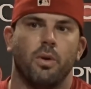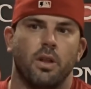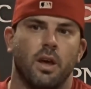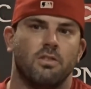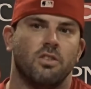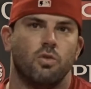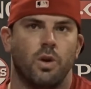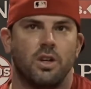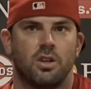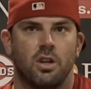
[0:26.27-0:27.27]
But in that
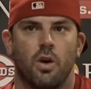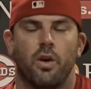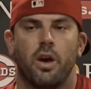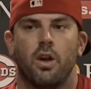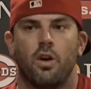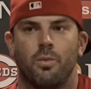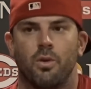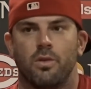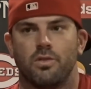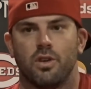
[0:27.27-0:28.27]
situation, the go-ahead
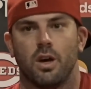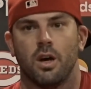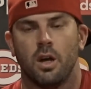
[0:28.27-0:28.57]
homer was uh,